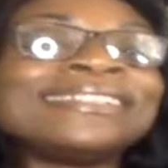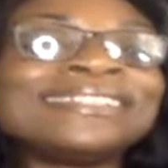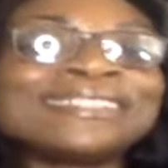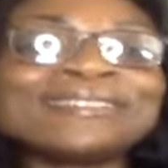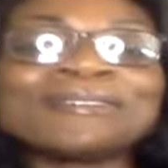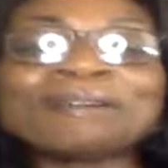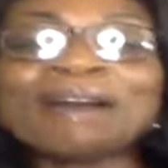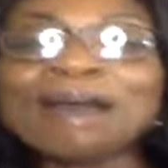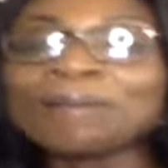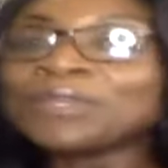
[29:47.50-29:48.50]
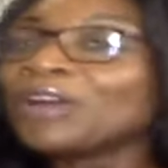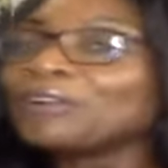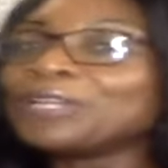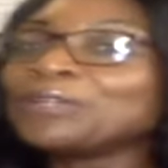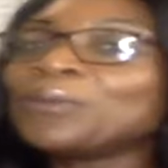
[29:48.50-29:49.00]
You know, um, you
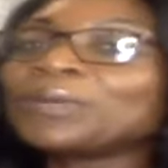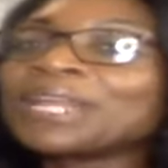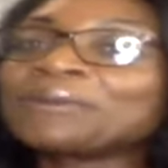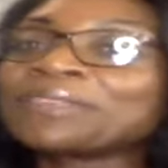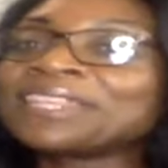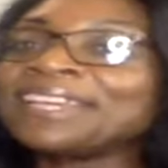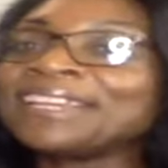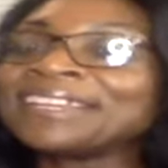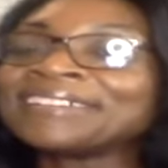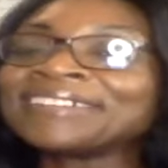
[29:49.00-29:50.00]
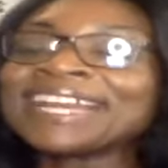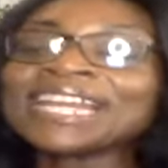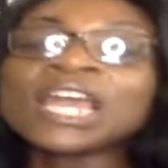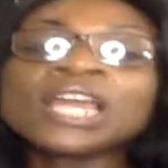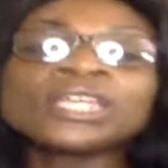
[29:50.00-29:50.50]
already know what I will think,
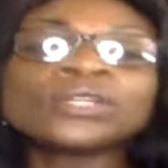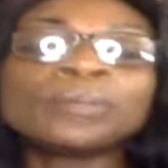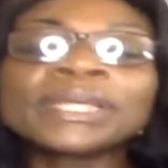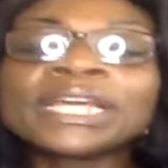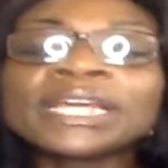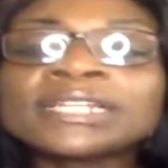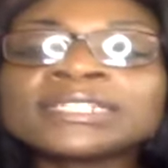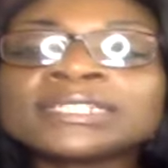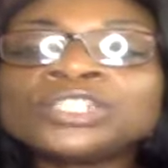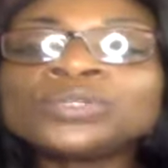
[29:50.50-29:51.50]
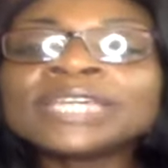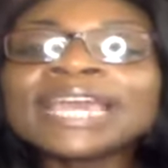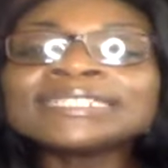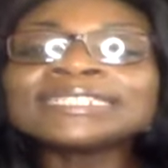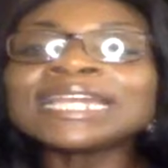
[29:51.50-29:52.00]
right? You know, because you
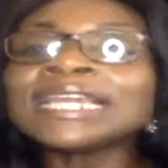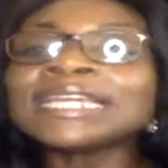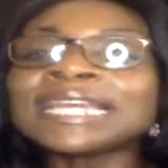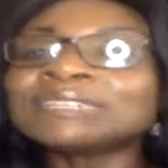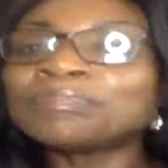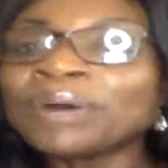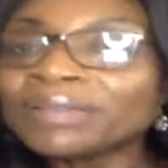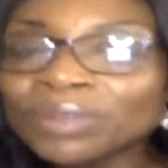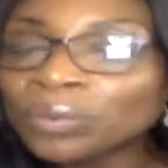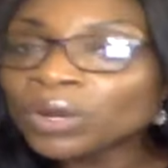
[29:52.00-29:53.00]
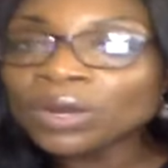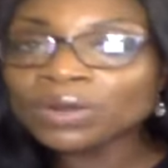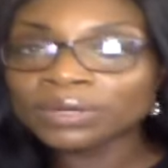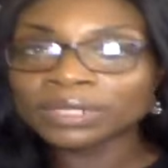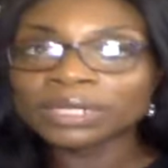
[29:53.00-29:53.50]
can't say yes, but the
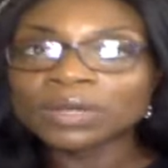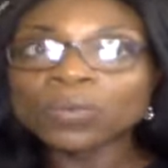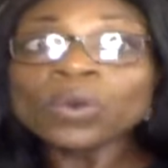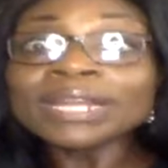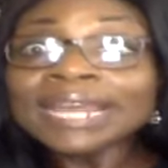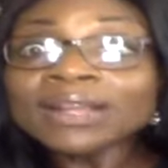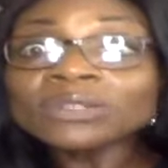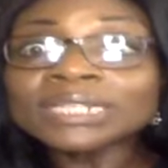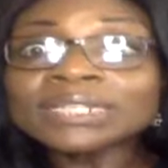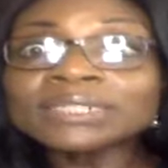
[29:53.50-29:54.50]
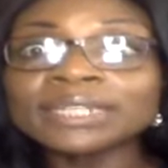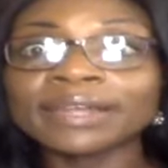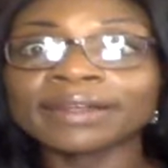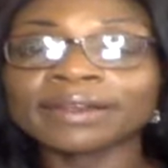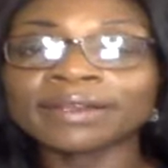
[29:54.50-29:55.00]
word. What else is
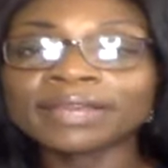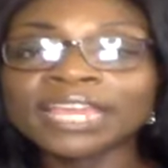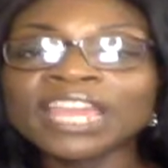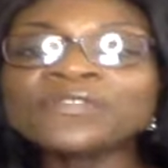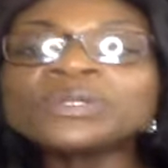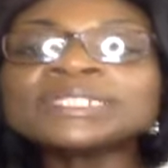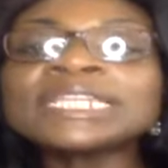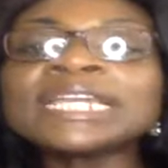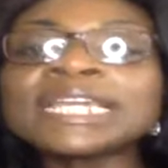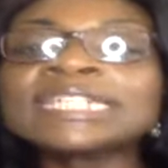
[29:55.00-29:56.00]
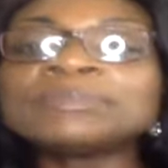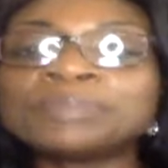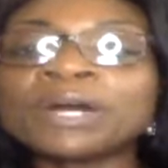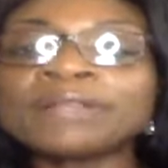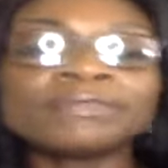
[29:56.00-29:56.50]
there? If you say yes,
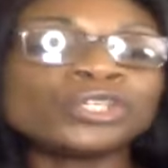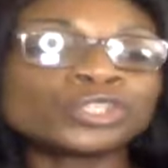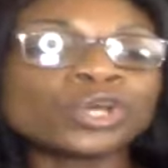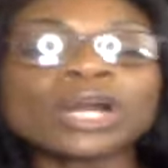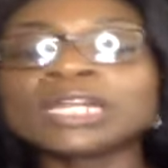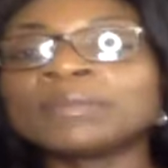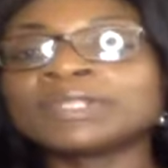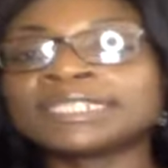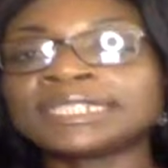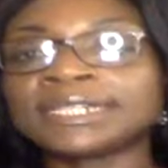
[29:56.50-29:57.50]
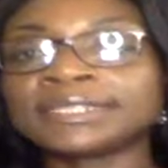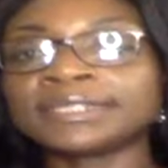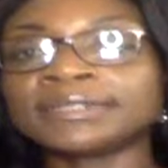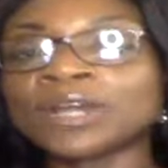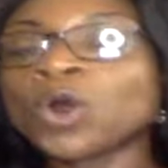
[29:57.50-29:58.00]
but you're talking about
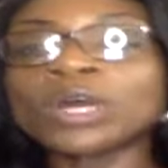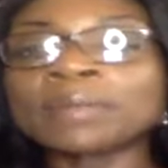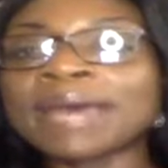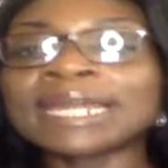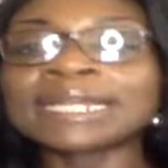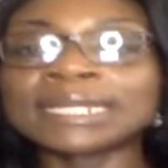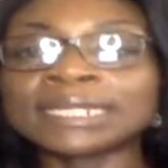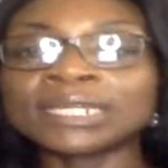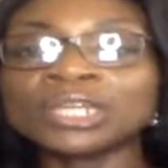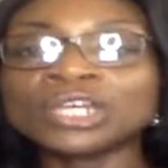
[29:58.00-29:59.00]
Satan automatically.